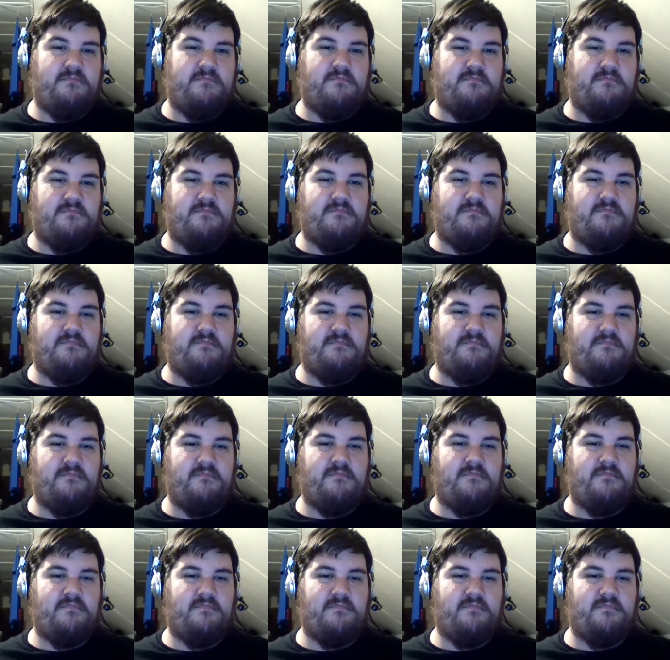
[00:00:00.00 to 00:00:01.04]

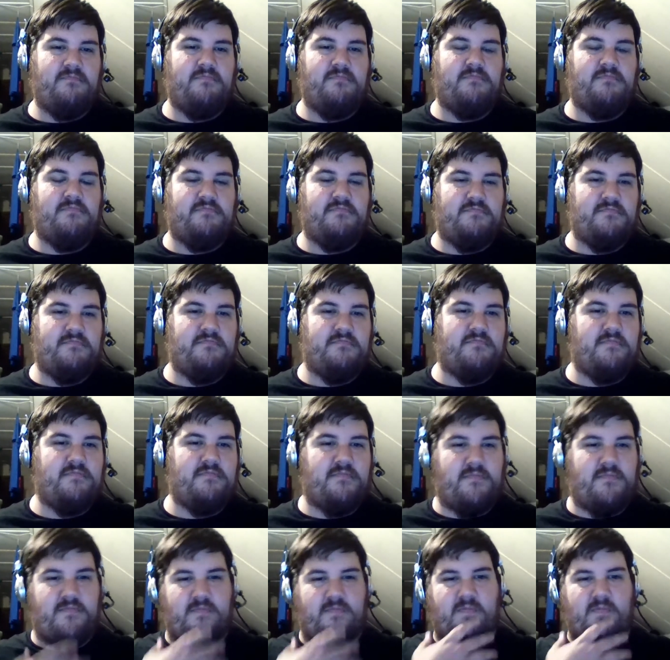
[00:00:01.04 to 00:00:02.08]

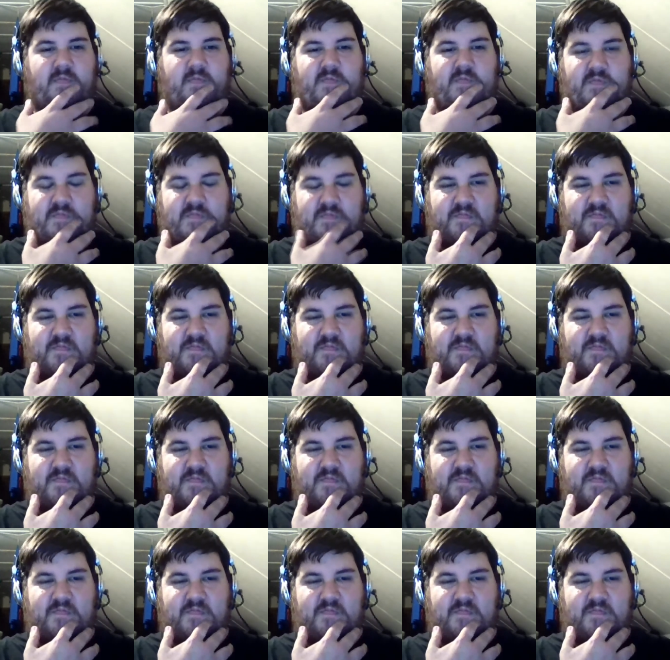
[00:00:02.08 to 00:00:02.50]
No one is speaking in this clip.